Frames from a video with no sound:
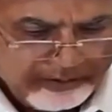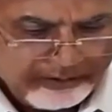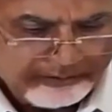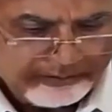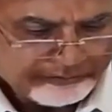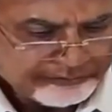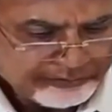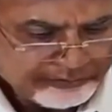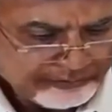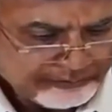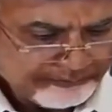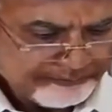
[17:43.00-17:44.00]
And
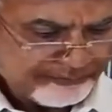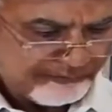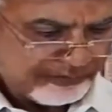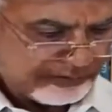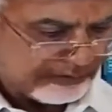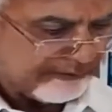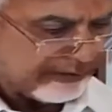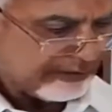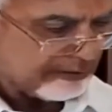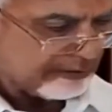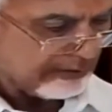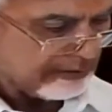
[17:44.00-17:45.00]
also, what I want
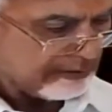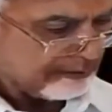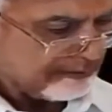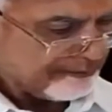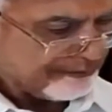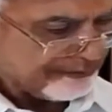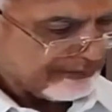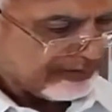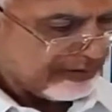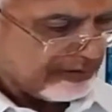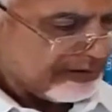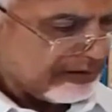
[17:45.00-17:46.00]
to tell you,
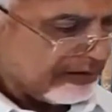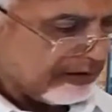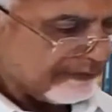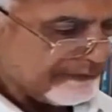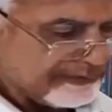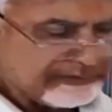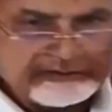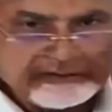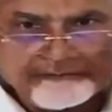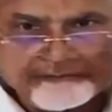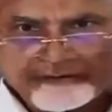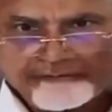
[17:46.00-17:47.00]
India offers us
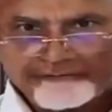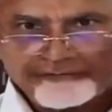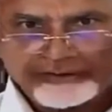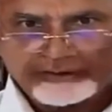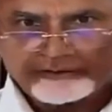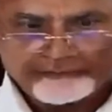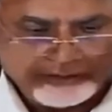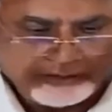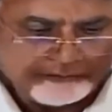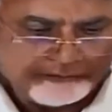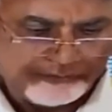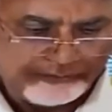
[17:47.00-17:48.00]
a perfect
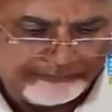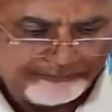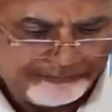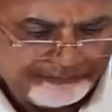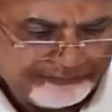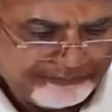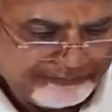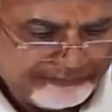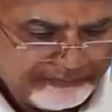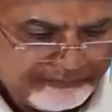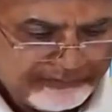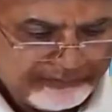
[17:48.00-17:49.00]
platform
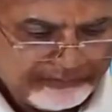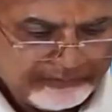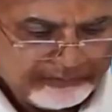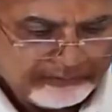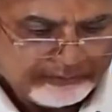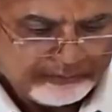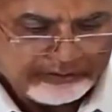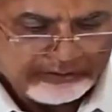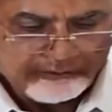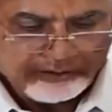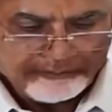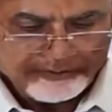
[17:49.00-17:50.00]
to
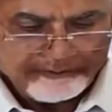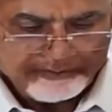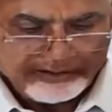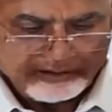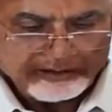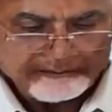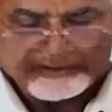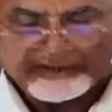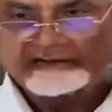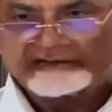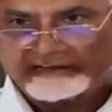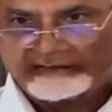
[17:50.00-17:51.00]
develop a mega
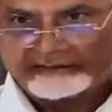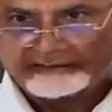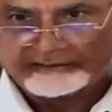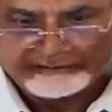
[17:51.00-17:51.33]
mindset.